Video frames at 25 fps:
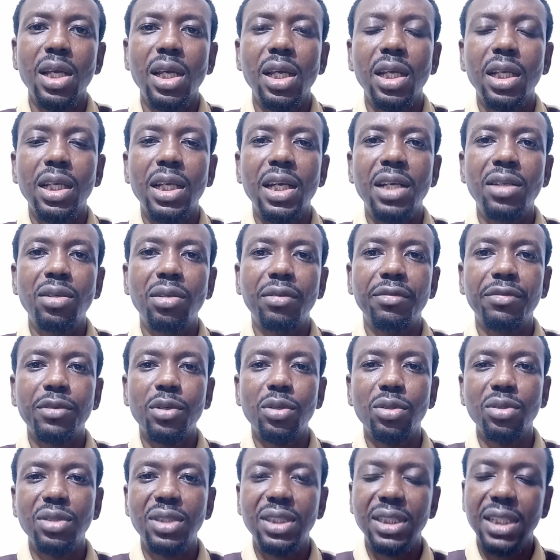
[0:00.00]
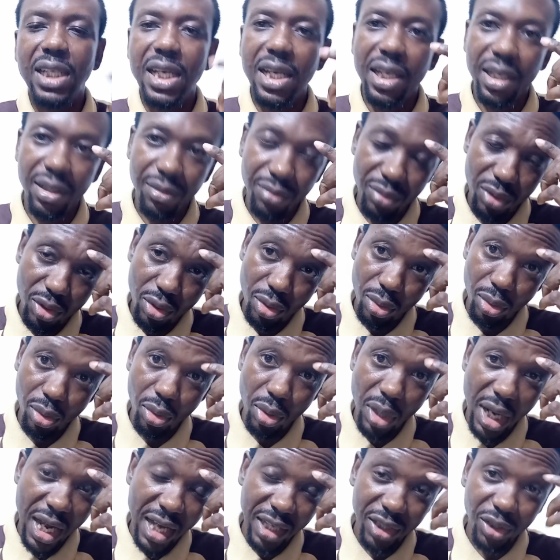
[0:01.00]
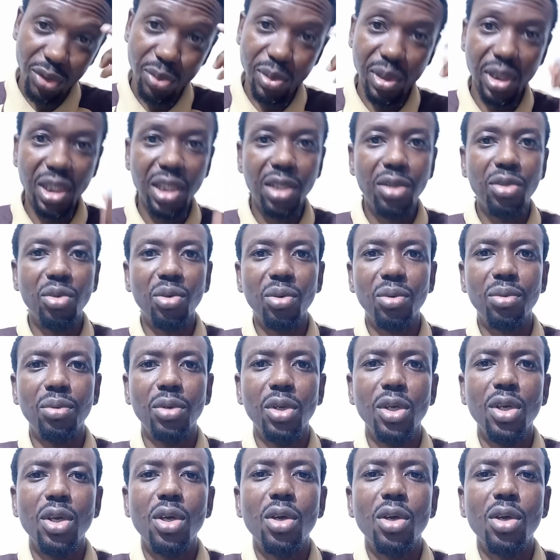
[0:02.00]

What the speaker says: kind of concern to actually know